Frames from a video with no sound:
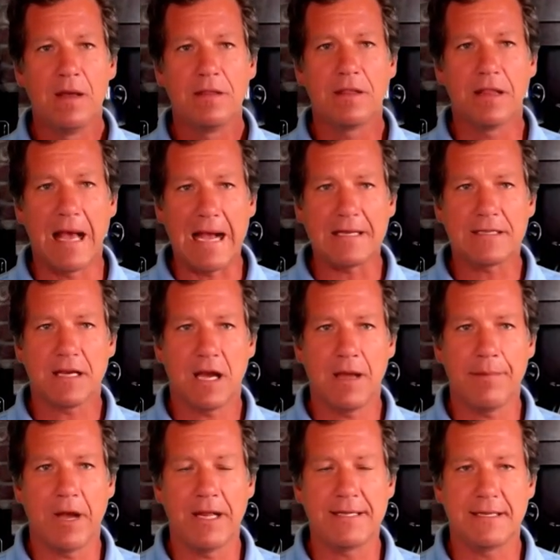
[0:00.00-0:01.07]
The last
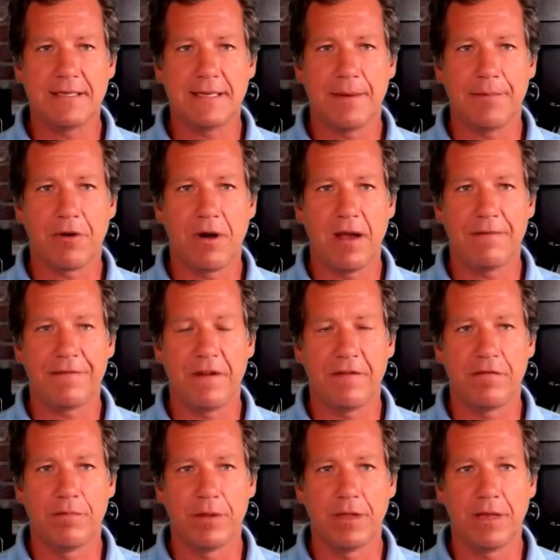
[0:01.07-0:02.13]
time I did Democrat
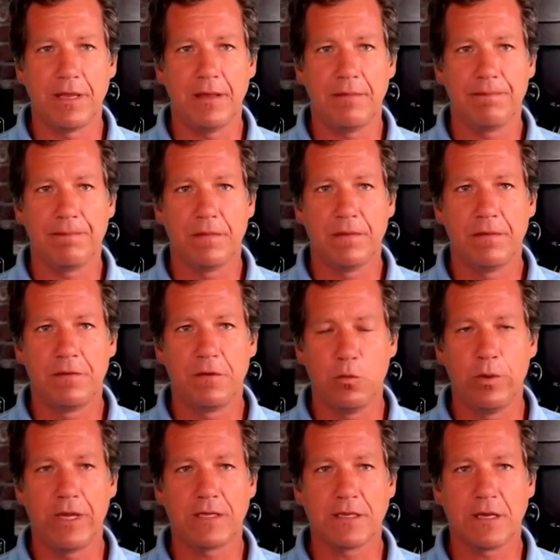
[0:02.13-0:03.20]
favorability
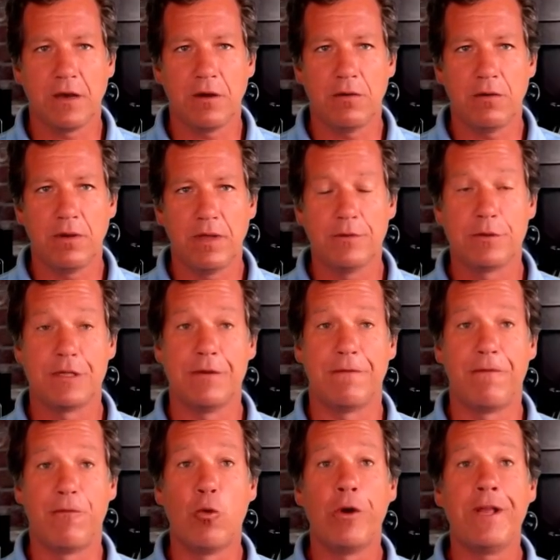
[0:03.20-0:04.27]
2 weeks ago, it was at
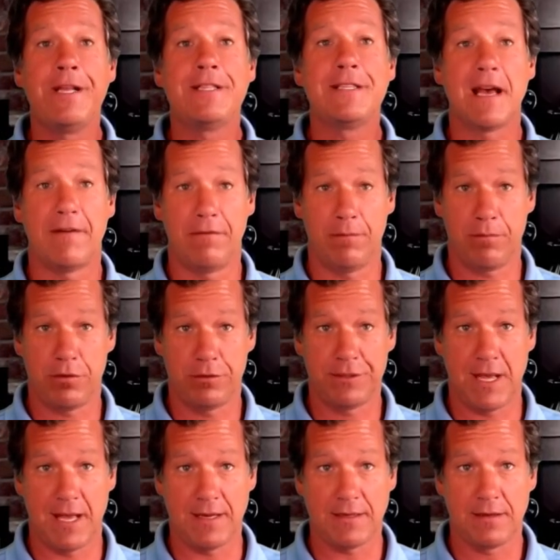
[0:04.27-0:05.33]

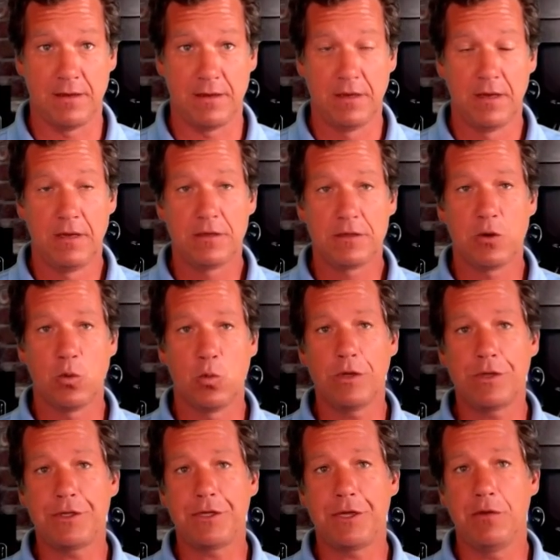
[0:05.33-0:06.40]
47%. So
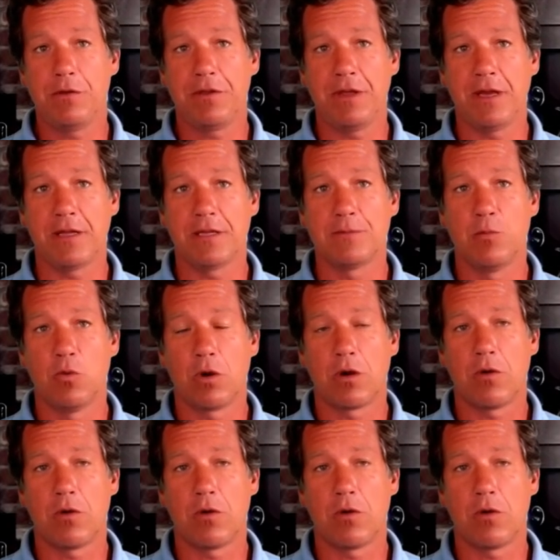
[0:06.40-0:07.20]
which do you think is more